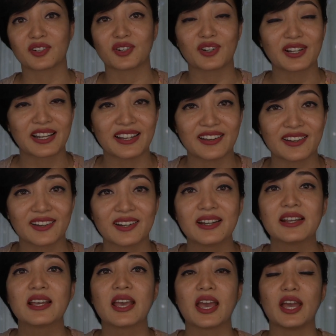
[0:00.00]
earlier,
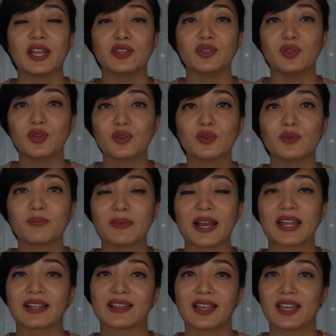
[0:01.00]
and you
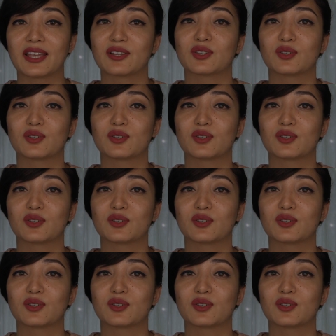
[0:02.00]
might like